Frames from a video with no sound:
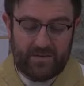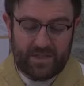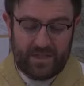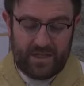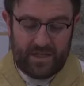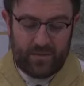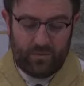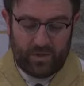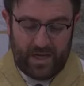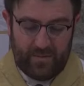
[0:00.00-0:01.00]
him will
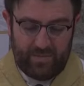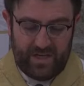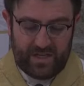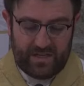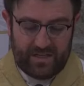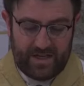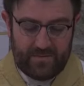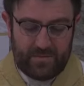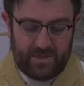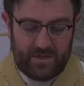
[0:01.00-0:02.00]
not be
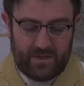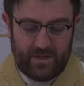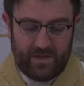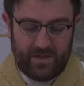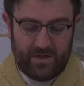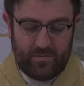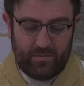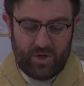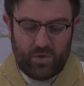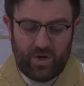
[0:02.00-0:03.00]
condemned, but
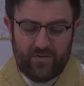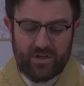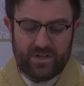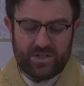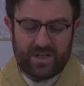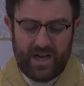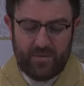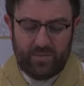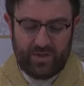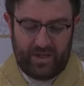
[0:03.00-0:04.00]
whoever does not
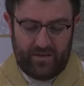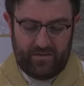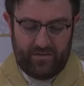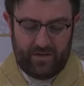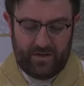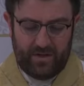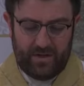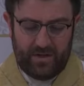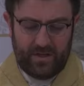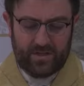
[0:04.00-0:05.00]
believe
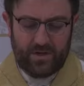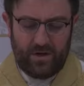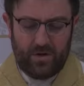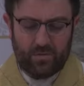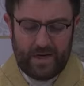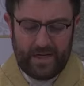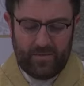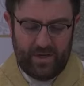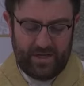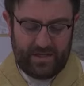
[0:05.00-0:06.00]
has already been
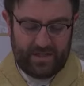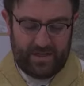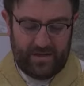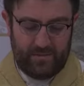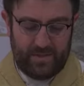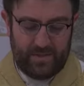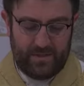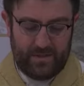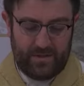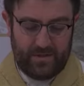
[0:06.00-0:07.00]
condemned
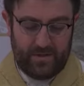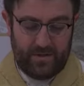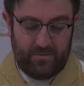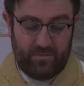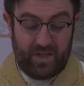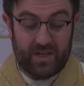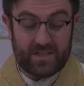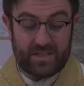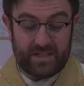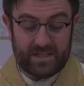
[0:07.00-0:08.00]
because he
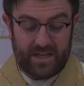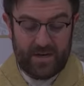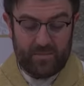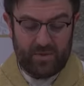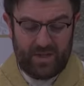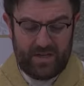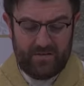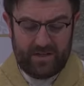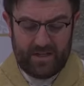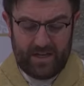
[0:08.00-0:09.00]
has not believed in the
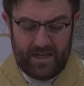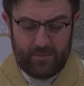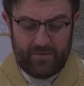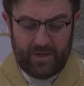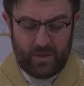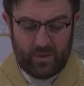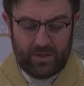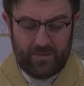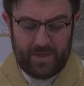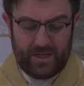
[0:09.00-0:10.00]
name of the only
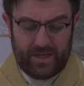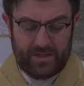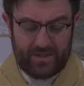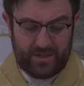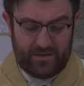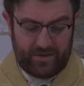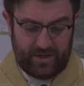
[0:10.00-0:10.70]
begotten Son of God.